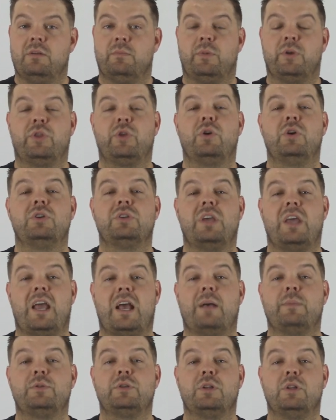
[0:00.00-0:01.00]
but there is
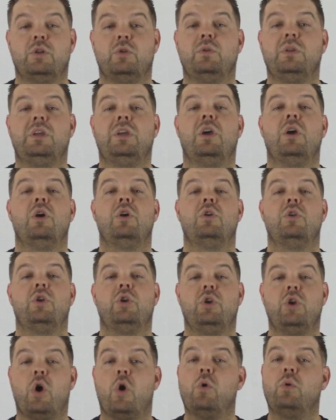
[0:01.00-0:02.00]
absolutely
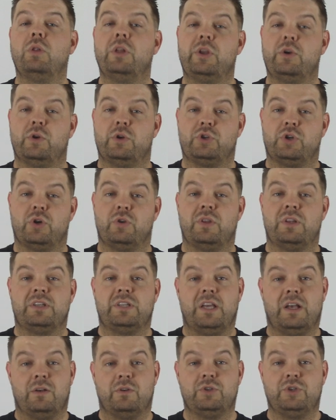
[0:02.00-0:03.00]
no literature that
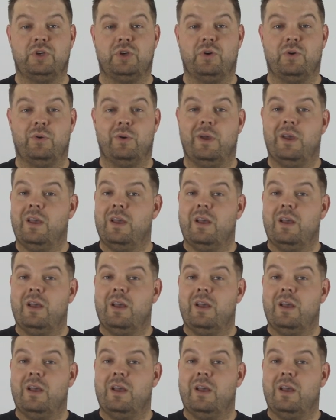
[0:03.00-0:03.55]
tells you,